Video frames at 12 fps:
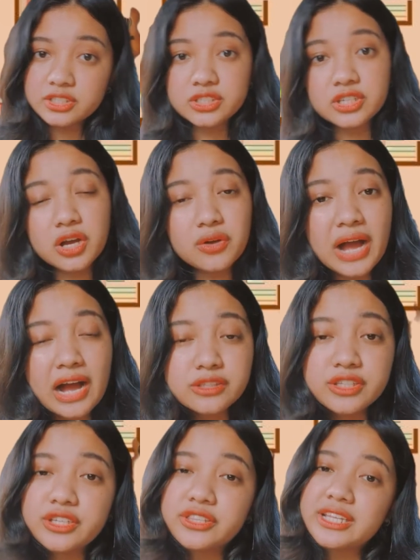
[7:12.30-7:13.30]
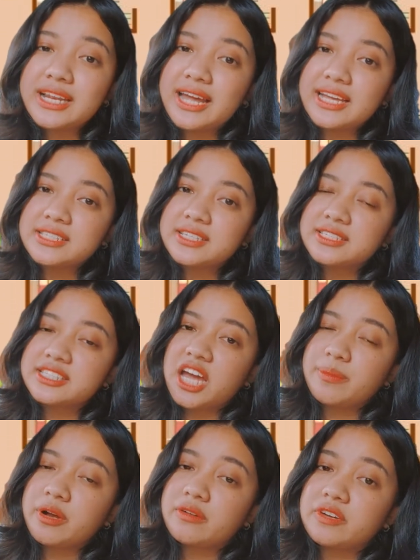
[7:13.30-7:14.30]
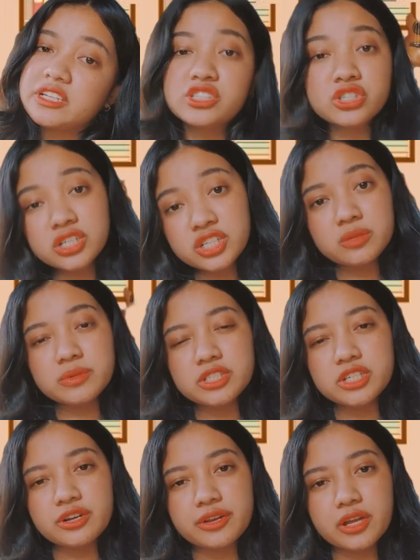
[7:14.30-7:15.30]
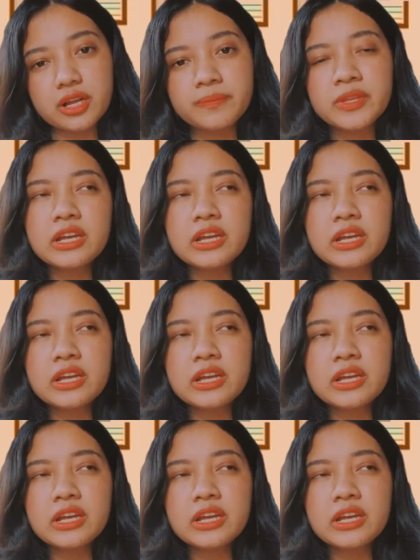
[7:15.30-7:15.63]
So how to utilize this type of instructional material?